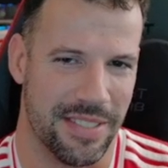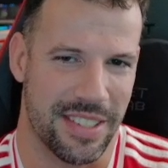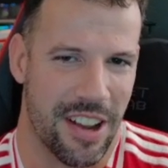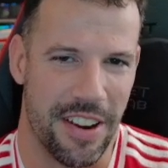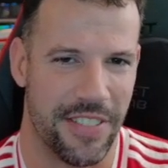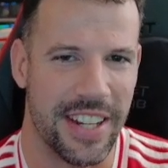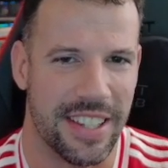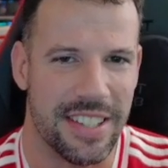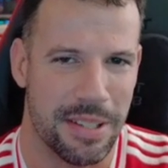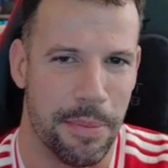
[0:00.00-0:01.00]
kind of
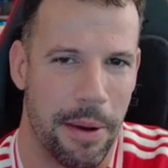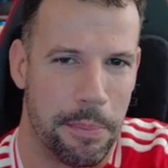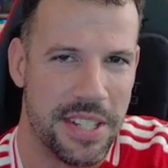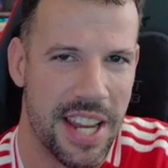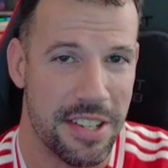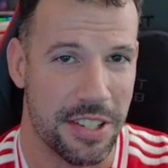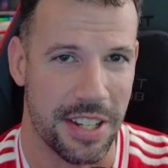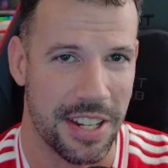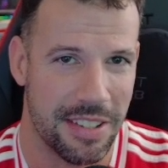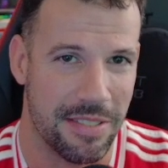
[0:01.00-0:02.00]
inklings about
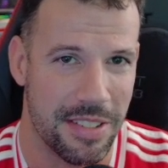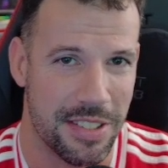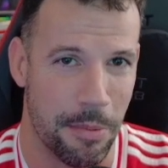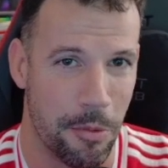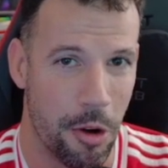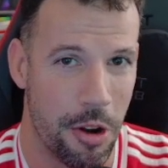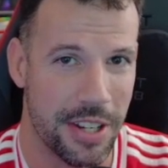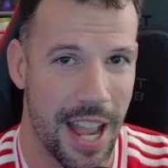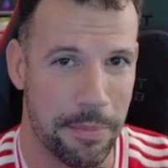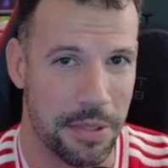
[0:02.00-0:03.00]
potentially some rogue
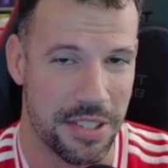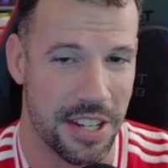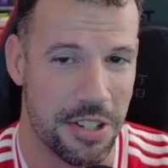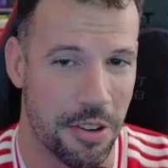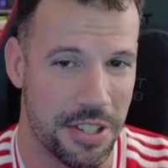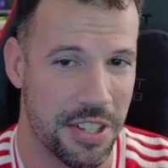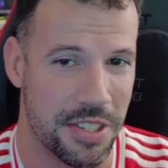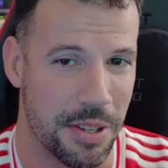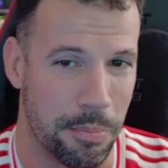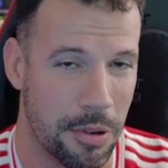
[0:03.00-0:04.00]
captaincy choices
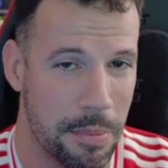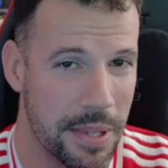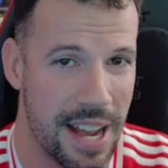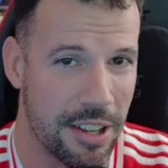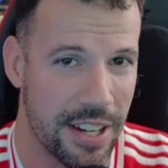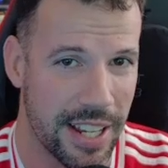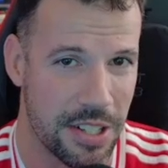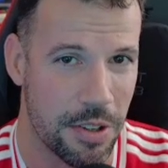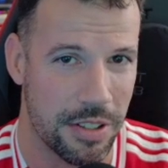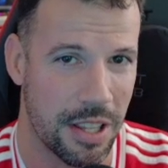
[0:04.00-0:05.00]
that probably aren't going to get
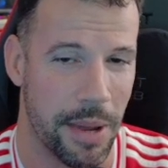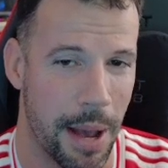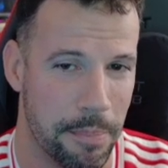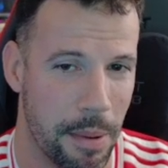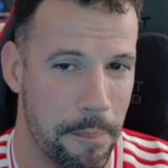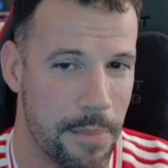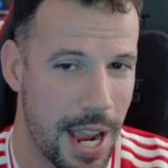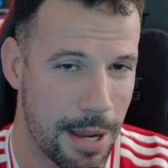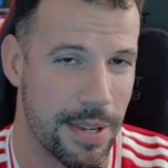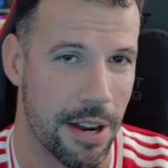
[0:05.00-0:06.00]
talked about, but
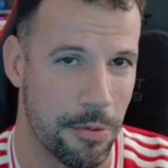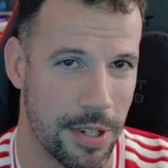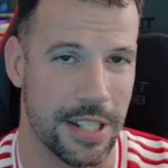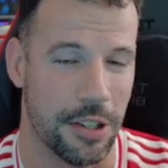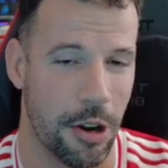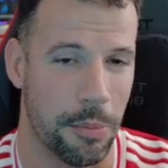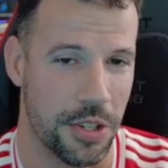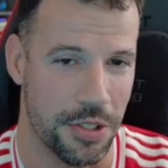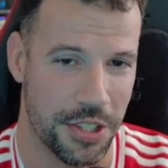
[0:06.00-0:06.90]
may be a really good option.